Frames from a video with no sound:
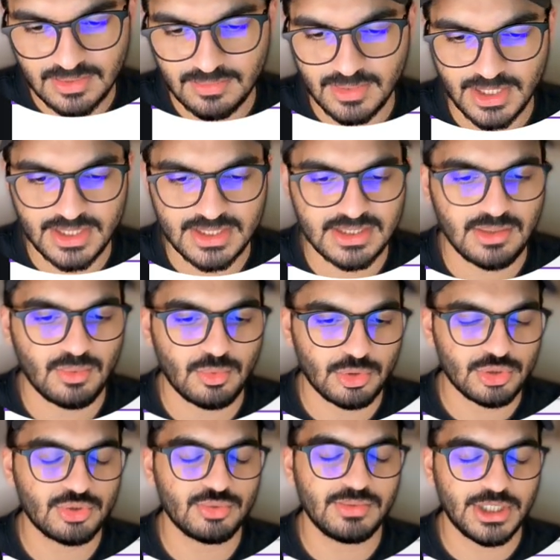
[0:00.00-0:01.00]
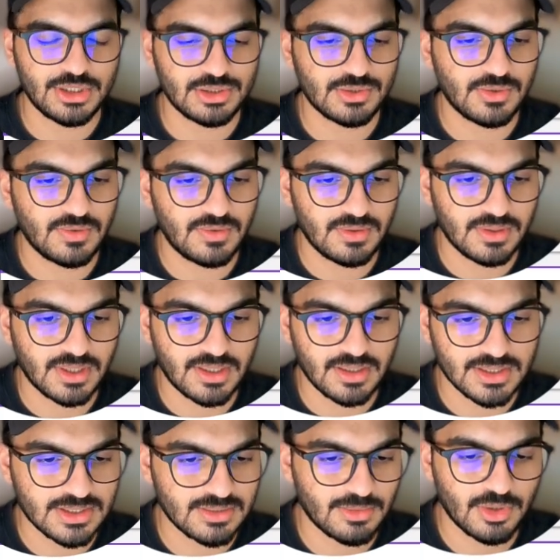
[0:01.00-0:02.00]
because they want to make sure the
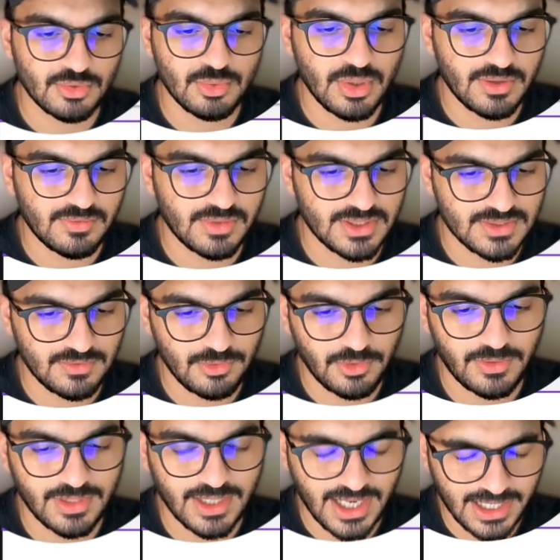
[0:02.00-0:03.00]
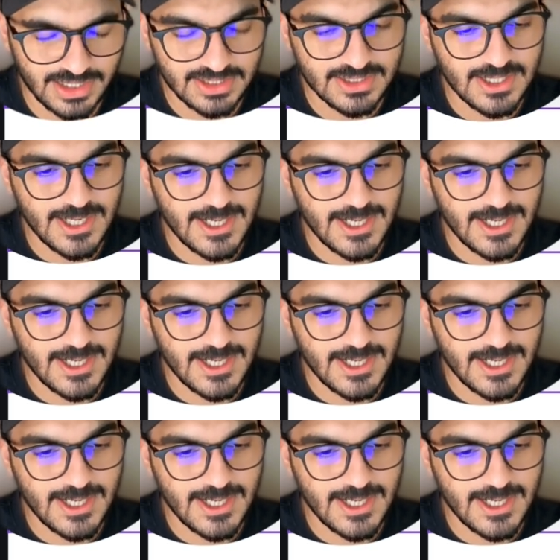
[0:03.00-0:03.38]
customer, whoever is viewing the ad,